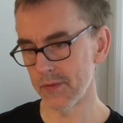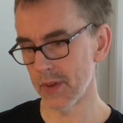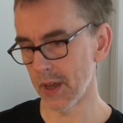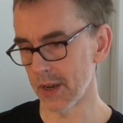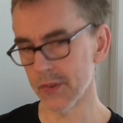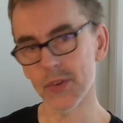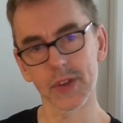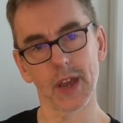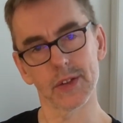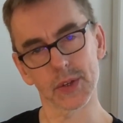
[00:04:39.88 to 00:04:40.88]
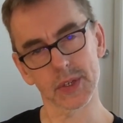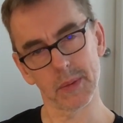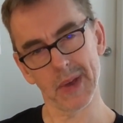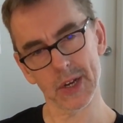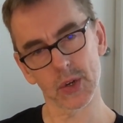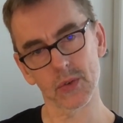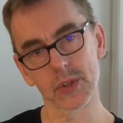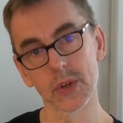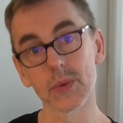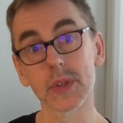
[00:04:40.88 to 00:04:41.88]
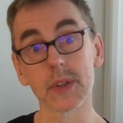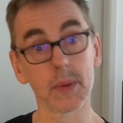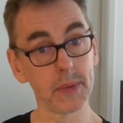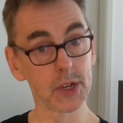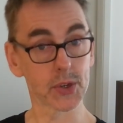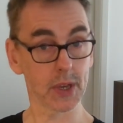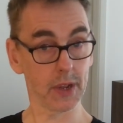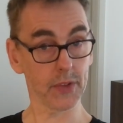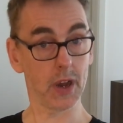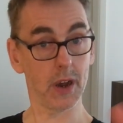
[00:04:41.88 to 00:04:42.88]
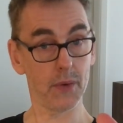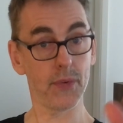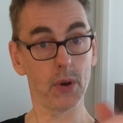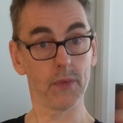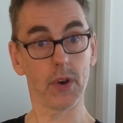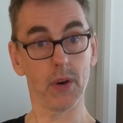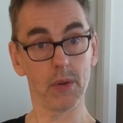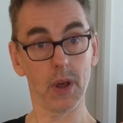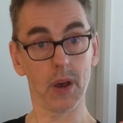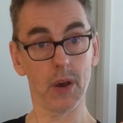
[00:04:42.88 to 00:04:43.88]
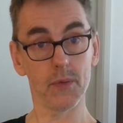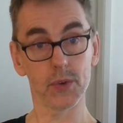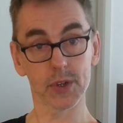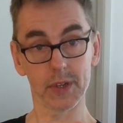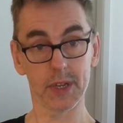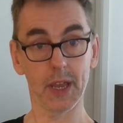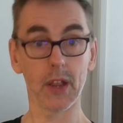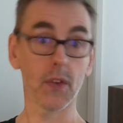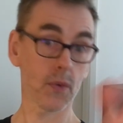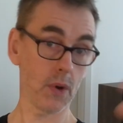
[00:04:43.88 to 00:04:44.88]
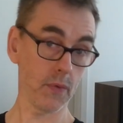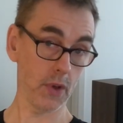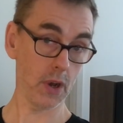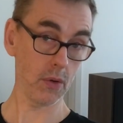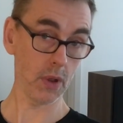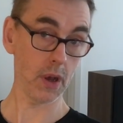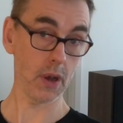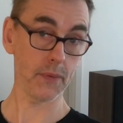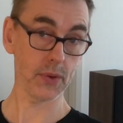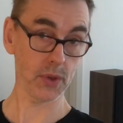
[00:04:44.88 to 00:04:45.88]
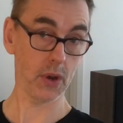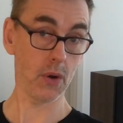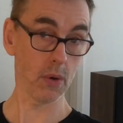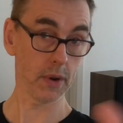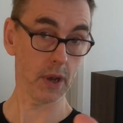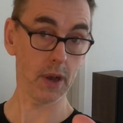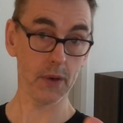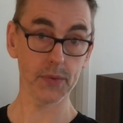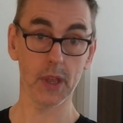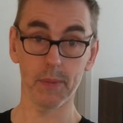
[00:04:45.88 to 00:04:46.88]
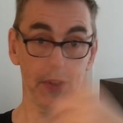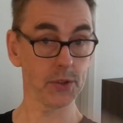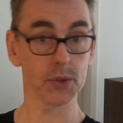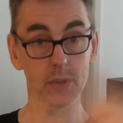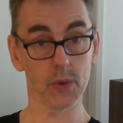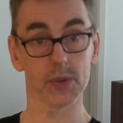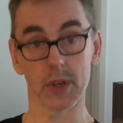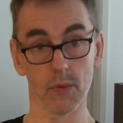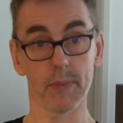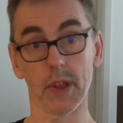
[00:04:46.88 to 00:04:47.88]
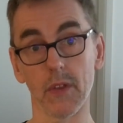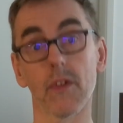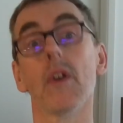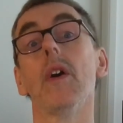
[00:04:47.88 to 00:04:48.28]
another scale that's symmetrical too is the diminished scale, like the half whole and the whole half, which contains, well, the whole half has a whole and a half step, and that just constantly repeats.